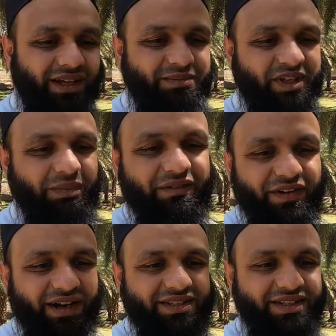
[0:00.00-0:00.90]
um, Salman
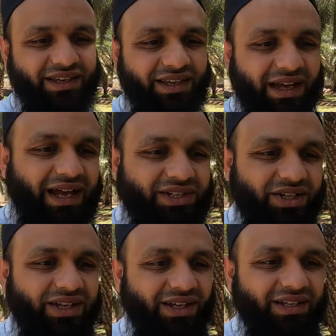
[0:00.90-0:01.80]
Farsi
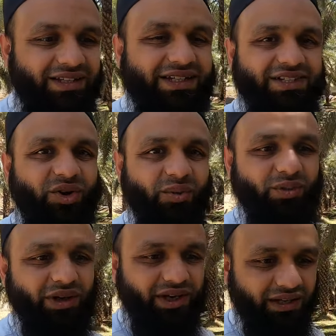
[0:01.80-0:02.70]
actually did his
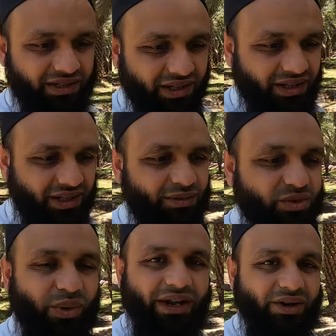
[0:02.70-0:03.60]
homework and he
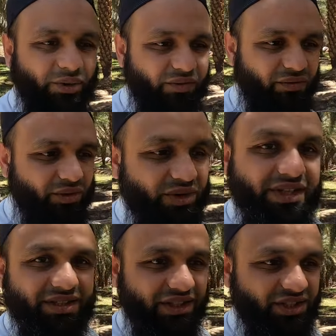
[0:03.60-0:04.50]
was well known for
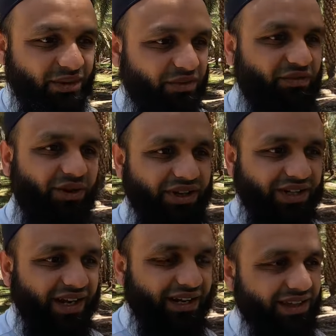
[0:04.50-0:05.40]
researching before he
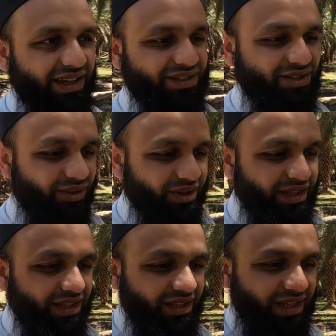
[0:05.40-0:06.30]
did anything and so
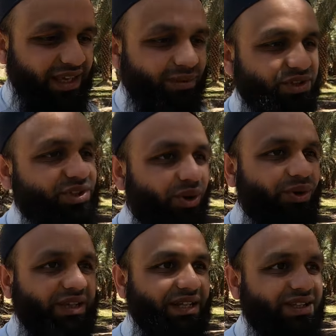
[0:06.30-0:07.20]
he was
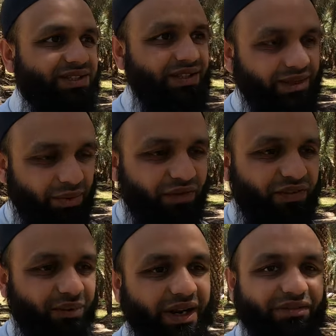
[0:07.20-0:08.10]
told that this the
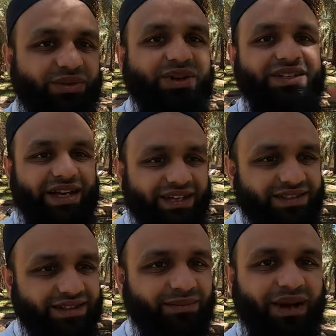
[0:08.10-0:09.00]
prophet will have three
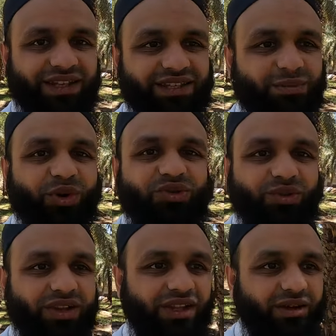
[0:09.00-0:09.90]
signs by this
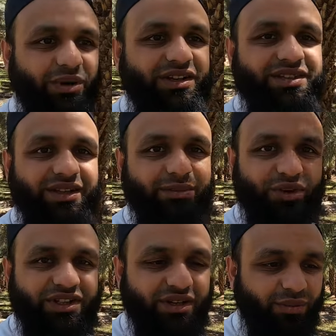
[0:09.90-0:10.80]
Mosuli the person the
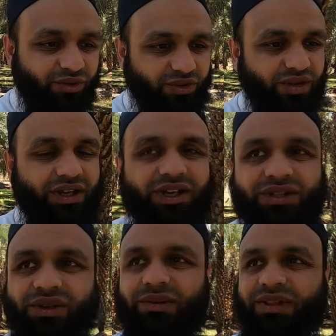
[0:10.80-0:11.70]
priest in Mosul
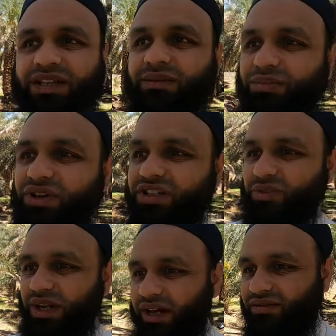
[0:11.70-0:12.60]
told him that the
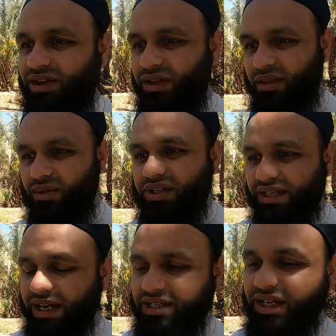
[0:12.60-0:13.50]
priest will have three
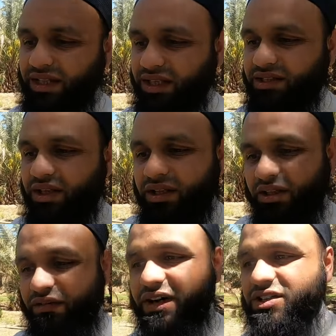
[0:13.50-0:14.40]
signs and these
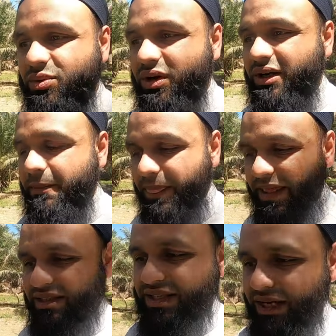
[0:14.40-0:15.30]
the first one
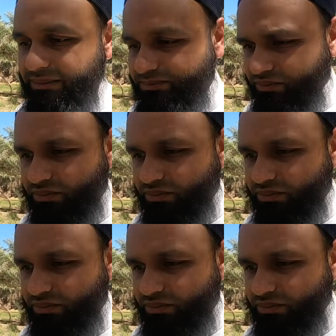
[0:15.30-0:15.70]
is that